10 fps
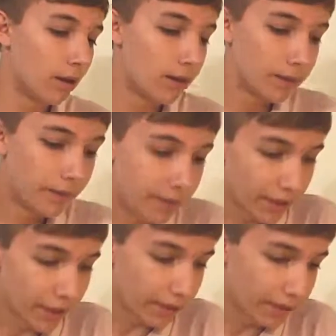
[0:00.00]
Well, I
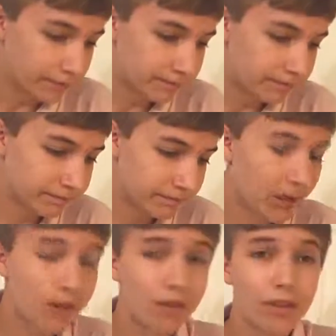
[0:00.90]
think
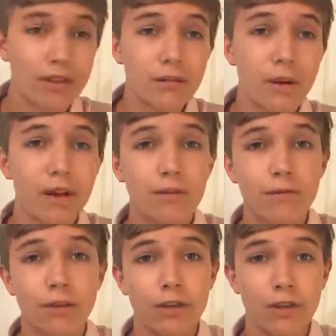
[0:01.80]
that's about it
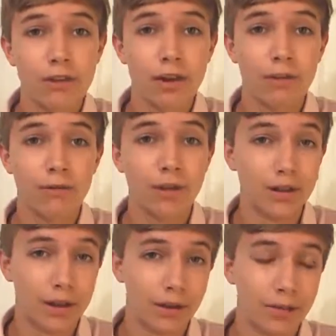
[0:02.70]
for the things that I really
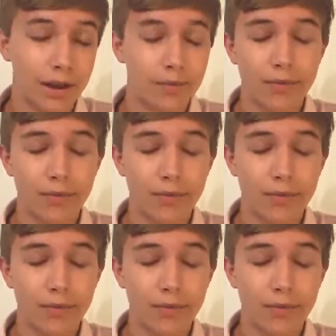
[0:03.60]
like about it.